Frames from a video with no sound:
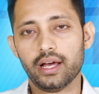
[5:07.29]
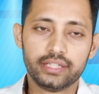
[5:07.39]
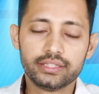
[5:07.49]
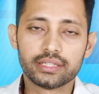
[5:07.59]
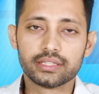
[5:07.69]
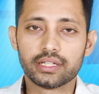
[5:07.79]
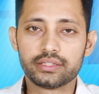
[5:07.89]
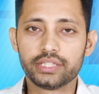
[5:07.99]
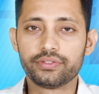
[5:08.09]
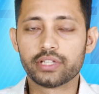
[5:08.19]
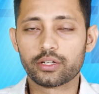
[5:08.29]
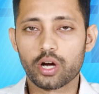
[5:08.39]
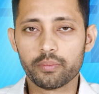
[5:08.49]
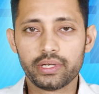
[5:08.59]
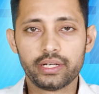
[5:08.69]
These are the surgeries which are
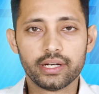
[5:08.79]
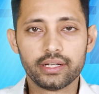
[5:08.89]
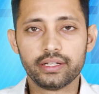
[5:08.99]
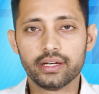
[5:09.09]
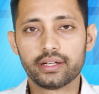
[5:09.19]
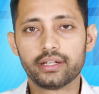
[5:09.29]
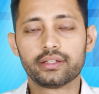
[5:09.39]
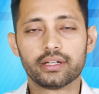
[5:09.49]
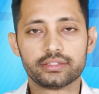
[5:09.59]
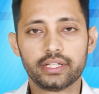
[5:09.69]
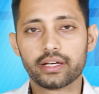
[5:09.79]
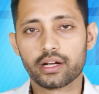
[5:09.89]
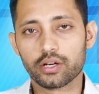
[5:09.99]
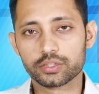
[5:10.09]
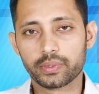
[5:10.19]
commonly done here in
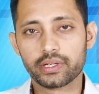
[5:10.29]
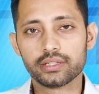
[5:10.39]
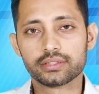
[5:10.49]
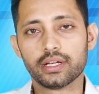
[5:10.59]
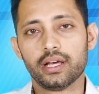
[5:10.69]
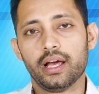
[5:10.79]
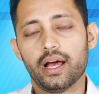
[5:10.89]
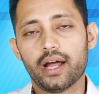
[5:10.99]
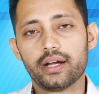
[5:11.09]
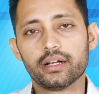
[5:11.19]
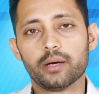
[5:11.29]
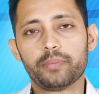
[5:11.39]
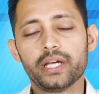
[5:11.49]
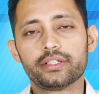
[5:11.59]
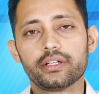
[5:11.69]
Srikara hospitals, and
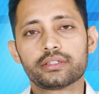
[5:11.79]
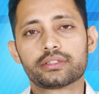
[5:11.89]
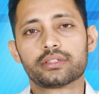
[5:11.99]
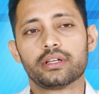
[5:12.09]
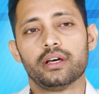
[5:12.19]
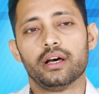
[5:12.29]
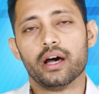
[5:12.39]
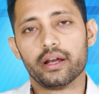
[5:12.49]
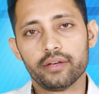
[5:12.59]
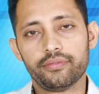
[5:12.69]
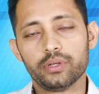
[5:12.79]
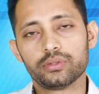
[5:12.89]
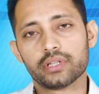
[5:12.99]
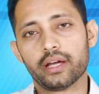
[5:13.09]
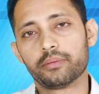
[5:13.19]
patients'
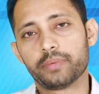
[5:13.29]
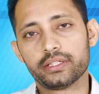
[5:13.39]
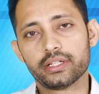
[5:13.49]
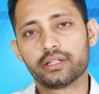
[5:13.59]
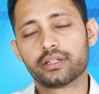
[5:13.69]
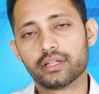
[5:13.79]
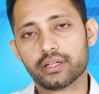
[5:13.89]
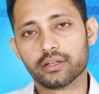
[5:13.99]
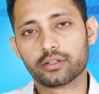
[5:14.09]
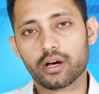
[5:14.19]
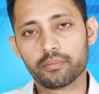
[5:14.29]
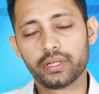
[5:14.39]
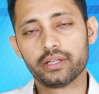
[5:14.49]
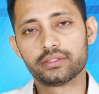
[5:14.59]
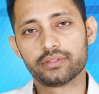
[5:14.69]
reviews and patient
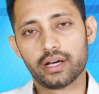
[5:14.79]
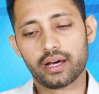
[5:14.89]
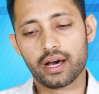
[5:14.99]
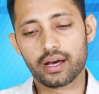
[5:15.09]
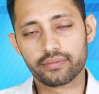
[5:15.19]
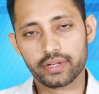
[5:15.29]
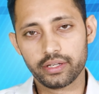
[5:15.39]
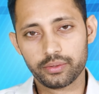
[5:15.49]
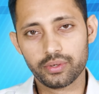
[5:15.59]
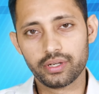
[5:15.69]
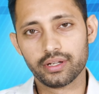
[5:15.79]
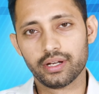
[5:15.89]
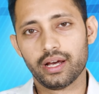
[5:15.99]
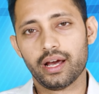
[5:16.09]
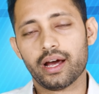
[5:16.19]
compliance are very good,
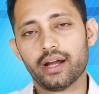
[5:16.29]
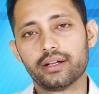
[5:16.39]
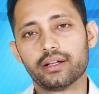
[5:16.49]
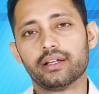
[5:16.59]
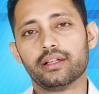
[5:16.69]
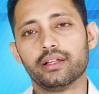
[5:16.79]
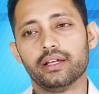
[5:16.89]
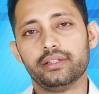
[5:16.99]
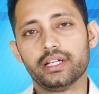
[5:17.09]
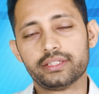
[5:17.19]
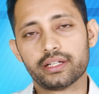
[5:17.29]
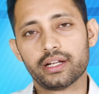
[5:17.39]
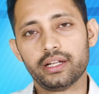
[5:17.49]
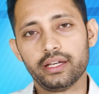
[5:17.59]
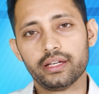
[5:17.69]
and they
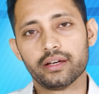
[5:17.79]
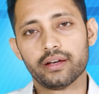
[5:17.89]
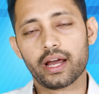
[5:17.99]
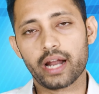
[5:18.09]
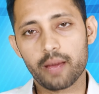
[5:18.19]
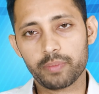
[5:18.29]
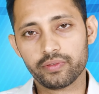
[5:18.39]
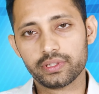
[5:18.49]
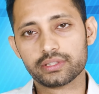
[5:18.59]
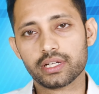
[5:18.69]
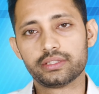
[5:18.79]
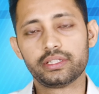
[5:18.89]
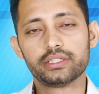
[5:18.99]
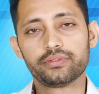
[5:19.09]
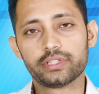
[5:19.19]
generally are happy with the
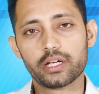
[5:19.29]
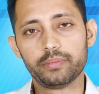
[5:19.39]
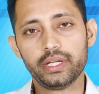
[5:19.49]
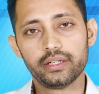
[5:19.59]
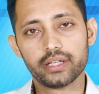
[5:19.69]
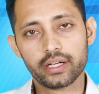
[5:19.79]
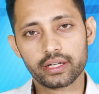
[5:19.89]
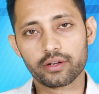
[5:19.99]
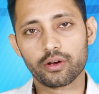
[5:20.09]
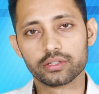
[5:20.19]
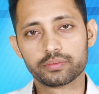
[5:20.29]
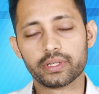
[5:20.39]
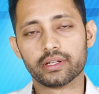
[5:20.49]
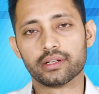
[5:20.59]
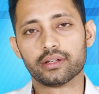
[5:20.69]
surgeries which are being done at our
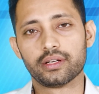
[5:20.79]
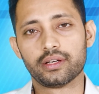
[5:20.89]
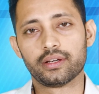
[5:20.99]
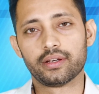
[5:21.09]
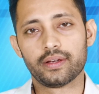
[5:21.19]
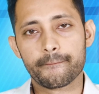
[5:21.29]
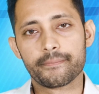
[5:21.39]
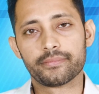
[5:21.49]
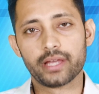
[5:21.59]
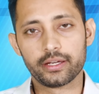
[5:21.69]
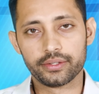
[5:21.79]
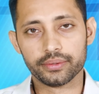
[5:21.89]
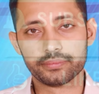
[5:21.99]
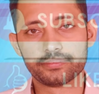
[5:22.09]
hospital. Thank you.